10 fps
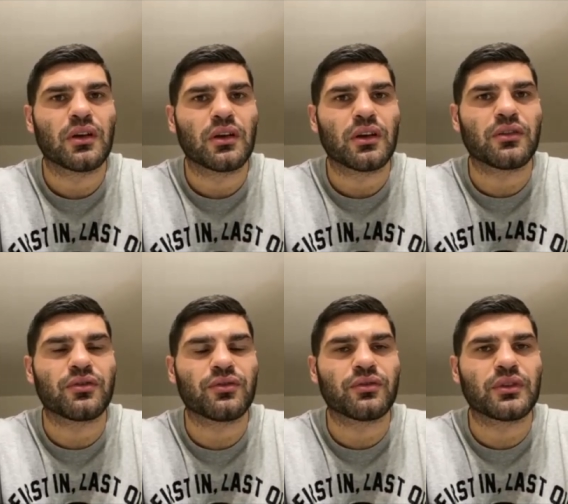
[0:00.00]

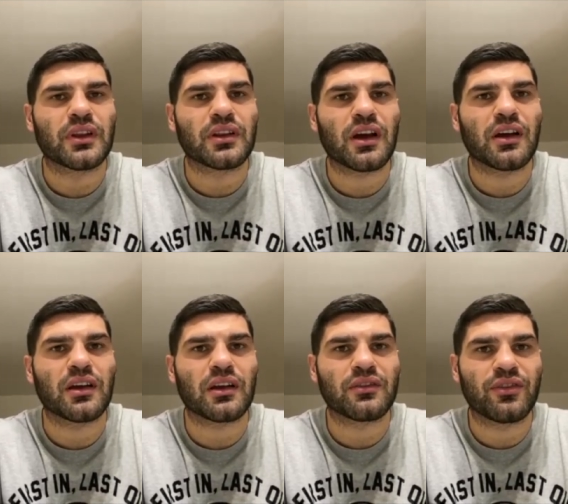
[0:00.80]
if that
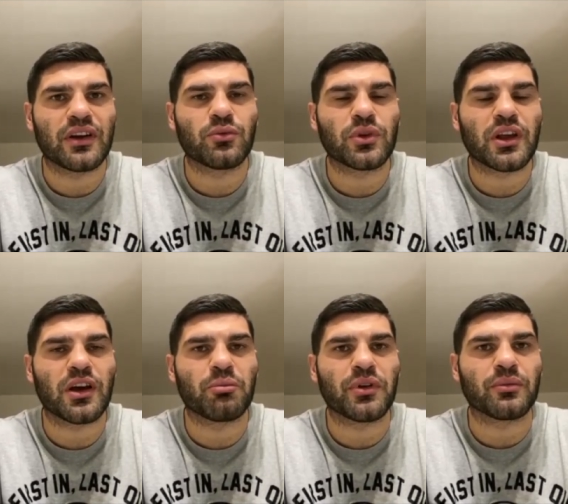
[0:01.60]
high fight will
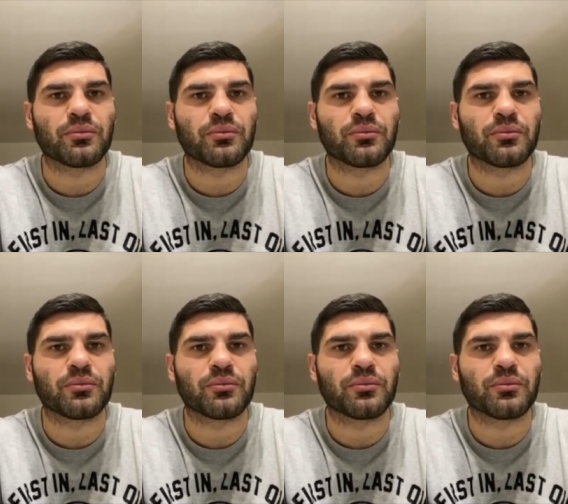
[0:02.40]
happen.